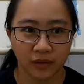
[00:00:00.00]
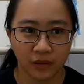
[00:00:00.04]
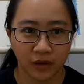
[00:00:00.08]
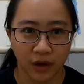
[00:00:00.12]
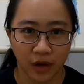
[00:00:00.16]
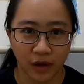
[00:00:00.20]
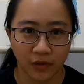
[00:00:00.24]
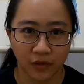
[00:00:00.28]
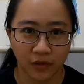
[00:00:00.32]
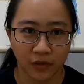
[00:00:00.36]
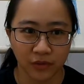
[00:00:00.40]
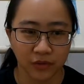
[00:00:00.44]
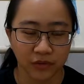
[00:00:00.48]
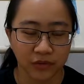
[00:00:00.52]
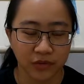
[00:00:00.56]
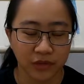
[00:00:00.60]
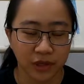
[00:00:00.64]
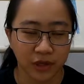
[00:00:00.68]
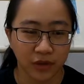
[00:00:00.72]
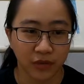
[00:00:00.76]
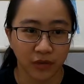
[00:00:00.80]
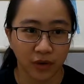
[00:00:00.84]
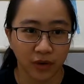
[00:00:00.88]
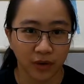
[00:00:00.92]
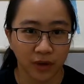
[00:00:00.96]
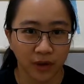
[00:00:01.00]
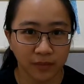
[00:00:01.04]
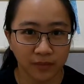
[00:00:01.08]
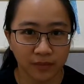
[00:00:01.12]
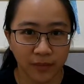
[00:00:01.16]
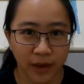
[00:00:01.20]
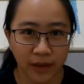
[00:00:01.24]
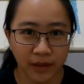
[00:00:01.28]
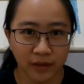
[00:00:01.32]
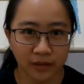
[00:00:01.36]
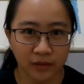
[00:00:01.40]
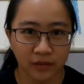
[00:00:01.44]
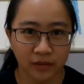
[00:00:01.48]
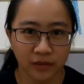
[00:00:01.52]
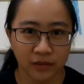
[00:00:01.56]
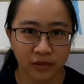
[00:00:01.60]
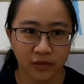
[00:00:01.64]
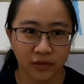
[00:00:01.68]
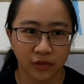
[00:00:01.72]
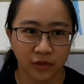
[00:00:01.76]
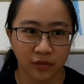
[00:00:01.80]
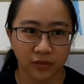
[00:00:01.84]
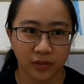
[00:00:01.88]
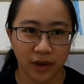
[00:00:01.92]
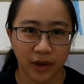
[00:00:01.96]
I want to say welcome back
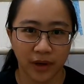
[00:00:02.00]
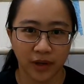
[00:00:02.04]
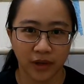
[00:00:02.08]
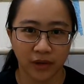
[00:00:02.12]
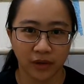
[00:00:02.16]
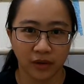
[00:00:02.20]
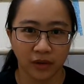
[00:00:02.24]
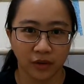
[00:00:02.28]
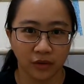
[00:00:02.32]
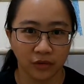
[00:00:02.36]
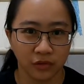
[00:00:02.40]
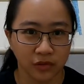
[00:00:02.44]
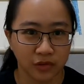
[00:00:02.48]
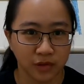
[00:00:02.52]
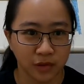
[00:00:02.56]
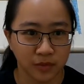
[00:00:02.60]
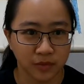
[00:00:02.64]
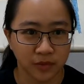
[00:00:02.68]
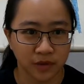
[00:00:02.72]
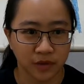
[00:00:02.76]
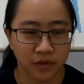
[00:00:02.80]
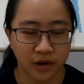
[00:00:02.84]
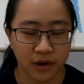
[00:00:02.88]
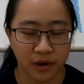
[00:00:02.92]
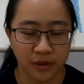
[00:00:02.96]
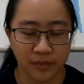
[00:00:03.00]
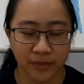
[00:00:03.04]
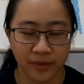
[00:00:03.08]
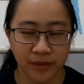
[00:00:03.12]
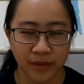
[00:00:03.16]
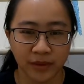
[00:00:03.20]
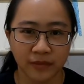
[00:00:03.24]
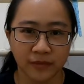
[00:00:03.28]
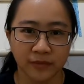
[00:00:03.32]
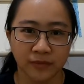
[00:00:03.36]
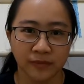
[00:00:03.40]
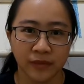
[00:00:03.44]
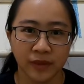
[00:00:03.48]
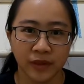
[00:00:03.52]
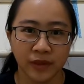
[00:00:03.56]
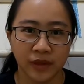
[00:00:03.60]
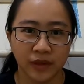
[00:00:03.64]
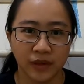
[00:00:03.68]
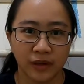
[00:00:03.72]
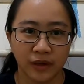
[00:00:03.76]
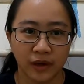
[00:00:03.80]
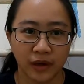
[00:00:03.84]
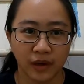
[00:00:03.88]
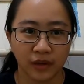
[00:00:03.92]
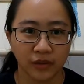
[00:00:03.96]
to my old subscriber,
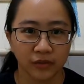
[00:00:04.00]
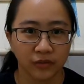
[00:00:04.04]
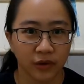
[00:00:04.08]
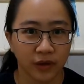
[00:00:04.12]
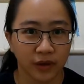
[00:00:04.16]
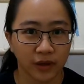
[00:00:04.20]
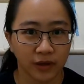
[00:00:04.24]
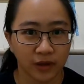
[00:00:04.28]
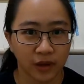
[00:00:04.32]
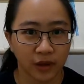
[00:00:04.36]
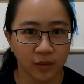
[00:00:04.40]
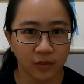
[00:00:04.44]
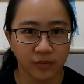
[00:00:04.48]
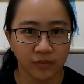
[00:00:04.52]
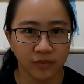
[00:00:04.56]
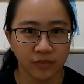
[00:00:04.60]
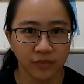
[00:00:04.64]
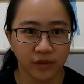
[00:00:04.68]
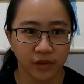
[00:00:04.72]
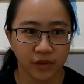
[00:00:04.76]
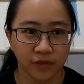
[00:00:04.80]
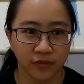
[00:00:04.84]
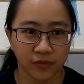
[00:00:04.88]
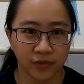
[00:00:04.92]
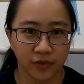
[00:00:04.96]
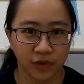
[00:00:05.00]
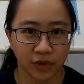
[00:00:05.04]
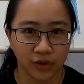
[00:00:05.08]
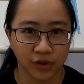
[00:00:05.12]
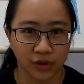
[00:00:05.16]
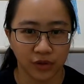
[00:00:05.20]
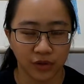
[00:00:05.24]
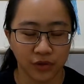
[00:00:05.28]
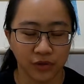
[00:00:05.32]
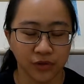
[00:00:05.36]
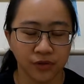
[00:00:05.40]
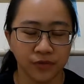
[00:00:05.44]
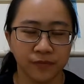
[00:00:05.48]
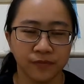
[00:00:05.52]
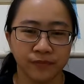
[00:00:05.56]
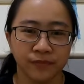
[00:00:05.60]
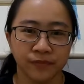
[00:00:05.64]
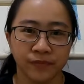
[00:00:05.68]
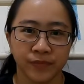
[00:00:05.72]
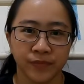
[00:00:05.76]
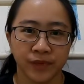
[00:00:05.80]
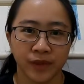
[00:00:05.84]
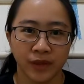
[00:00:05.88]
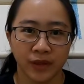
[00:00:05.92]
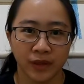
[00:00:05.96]
and welcome if you are new.
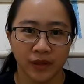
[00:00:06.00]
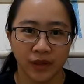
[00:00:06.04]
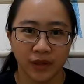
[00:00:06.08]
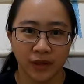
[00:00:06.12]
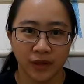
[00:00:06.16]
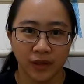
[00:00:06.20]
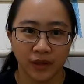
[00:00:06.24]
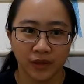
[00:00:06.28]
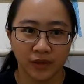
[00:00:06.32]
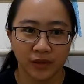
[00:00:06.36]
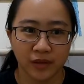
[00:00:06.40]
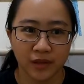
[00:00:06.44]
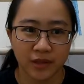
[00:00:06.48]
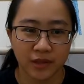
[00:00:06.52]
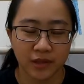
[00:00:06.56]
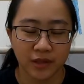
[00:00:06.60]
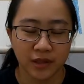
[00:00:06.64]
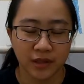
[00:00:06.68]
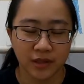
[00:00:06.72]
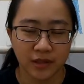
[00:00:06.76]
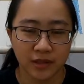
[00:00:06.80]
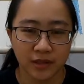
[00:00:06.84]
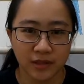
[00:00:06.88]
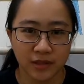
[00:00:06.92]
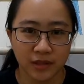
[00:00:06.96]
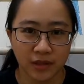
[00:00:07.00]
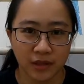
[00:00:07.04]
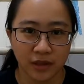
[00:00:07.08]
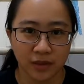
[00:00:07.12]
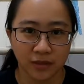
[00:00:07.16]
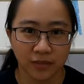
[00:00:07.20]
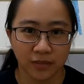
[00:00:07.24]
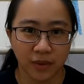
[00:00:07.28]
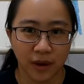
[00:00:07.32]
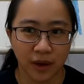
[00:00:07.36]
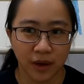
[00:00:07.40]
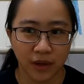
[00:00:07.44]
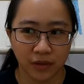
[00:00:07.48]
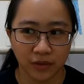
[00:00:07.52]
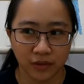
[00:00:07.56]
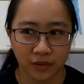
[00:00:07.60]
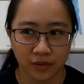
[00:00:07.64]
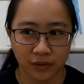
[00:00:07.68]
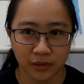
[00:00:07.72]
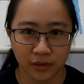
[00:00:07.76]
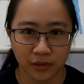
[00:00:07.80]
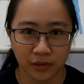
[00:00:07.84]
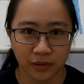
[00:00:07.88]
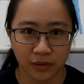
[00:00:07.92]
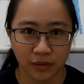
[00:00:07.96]
This is
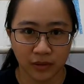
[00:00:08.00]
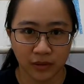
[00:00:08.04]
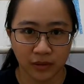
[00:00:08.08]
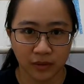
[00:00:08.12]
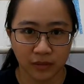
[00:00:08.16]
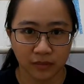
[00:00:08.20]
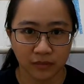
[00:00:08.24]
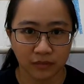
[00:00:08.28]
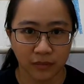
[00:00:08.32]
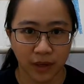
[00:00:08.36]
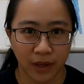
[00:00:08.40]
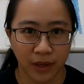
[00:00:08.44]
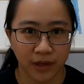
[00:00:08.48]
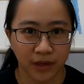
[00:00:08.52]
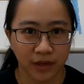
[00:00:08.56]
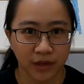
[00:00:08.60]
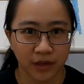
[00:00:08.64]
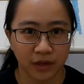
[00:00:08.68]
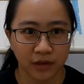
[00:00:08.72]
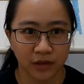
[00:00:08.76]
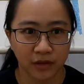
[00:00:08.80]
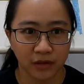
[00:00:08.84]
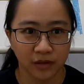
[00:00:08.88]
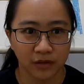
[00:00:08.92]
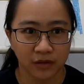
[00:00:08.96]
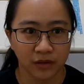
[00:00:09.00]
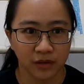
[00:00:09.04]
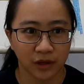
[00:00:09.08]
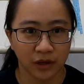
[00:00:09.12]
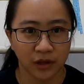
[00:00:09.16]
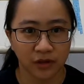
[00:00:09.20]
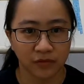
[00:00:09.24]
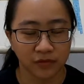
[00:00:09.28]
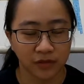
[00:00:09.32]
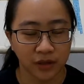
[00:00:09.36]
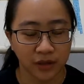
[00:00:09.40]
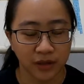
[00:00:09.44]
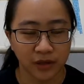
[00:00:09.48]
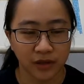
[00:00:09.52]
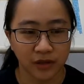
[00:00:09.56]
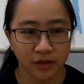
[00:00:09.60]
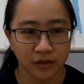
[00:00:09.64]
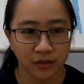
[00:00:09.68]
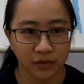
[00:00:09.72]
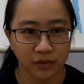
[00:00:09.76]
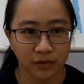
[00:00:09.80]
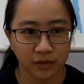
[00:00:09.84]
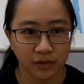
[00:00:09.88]
about my crafting